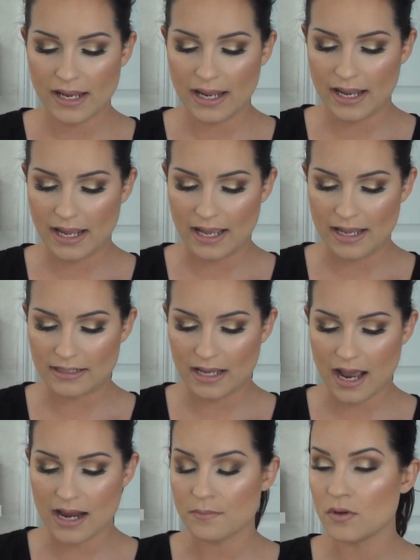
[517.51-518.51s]
And
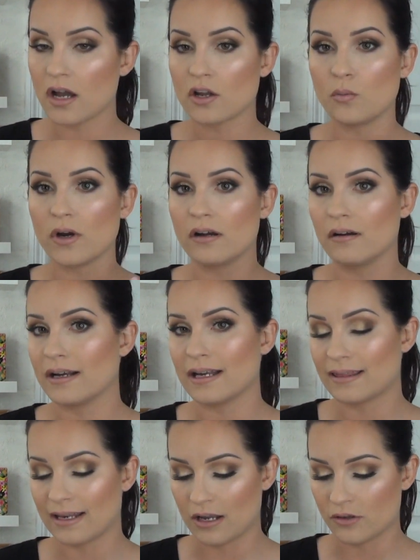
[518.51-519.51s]
I'm not going to wear
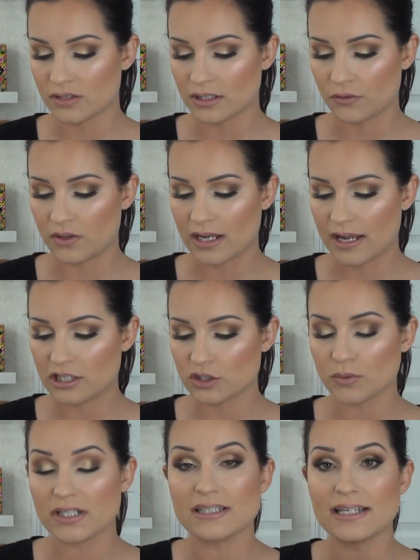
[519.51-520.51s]
anything else, I don't think. I just
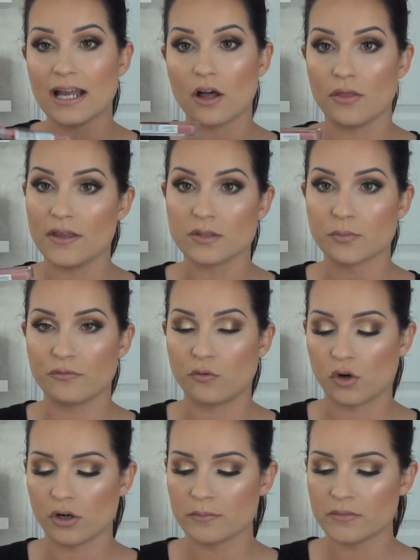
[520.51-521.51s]
want to see how this
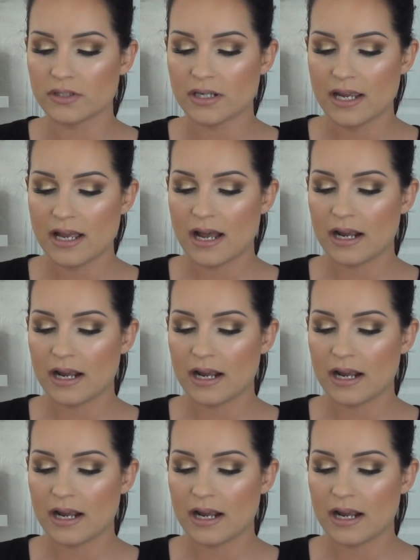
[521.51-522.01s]
performs.